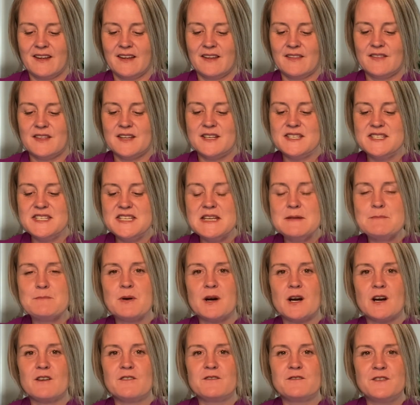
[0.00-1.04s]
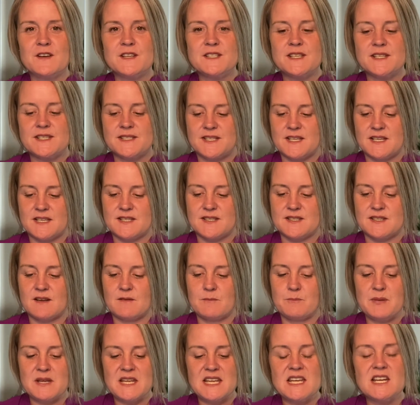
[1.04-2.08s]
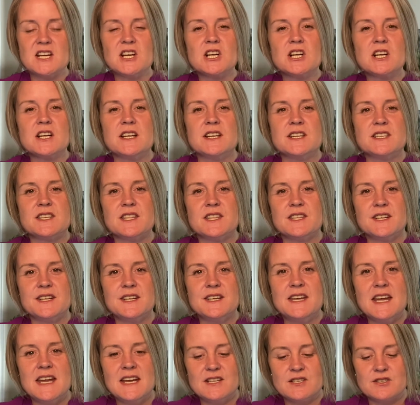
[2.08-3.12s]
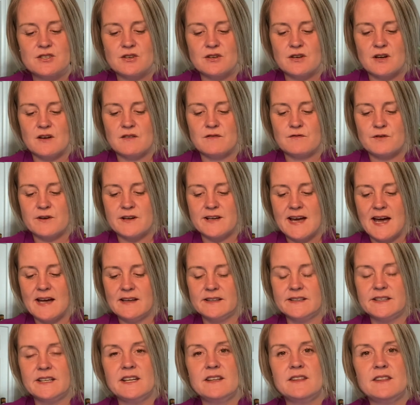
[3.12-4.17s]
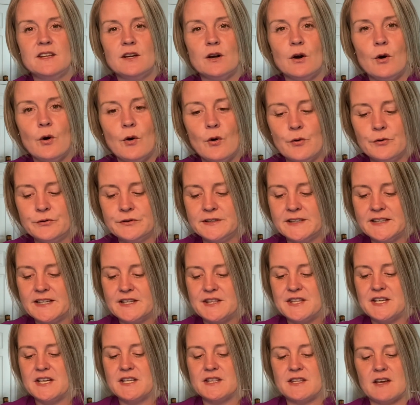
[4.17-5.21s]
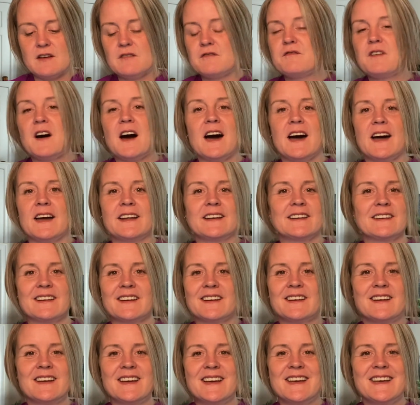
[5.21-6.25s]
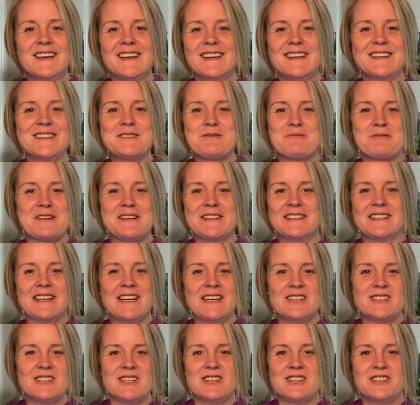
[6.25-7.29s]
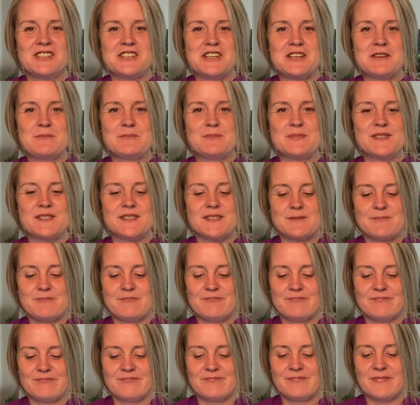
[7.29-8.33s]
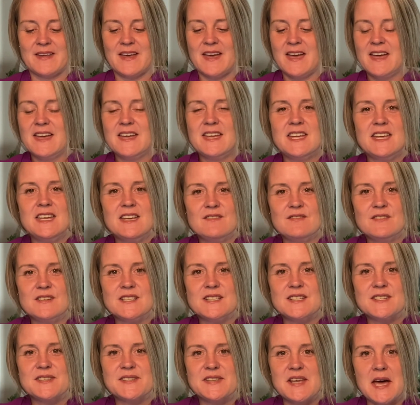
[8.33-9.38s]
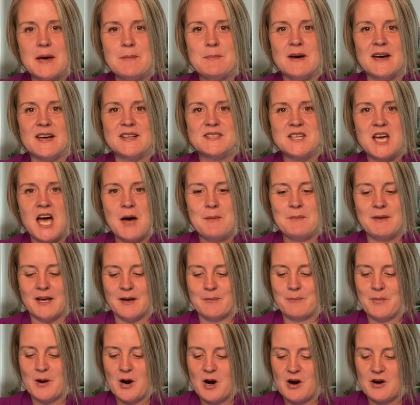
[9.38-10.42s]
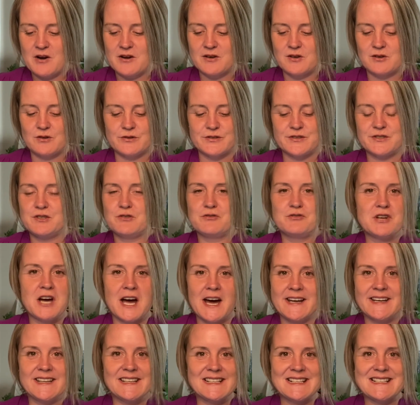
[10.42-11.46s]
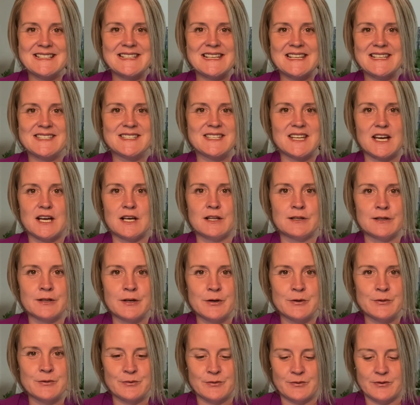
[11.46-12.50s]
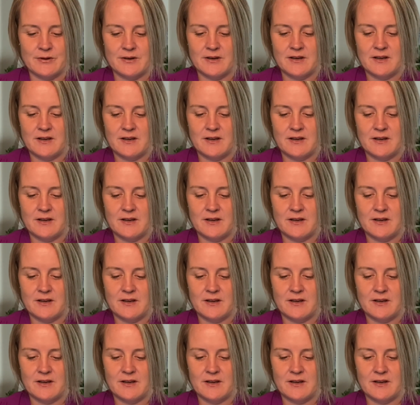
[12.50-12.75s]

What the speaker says: The deeper physicists peer into the nature of reality, the only thing they find is relationships. Even subatomic particles do not exist alone.